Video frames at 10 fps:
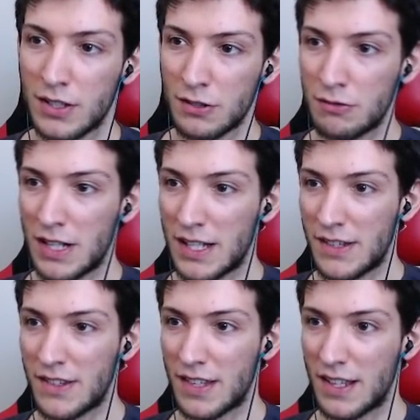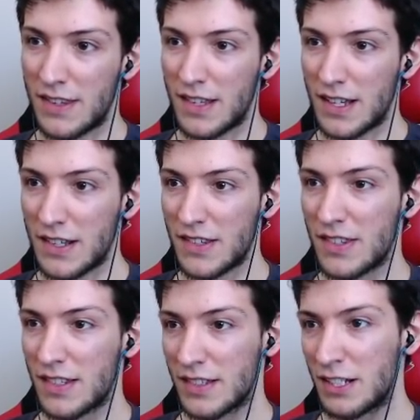Gwen's
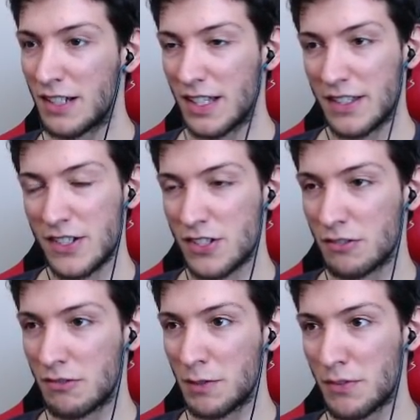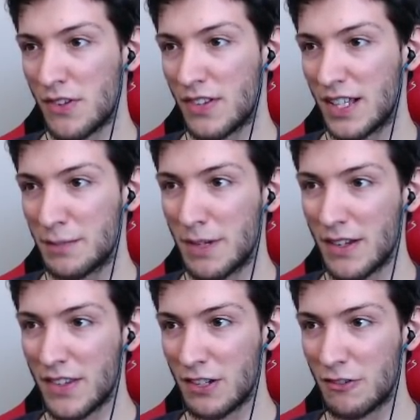attacks deal an additional 1% max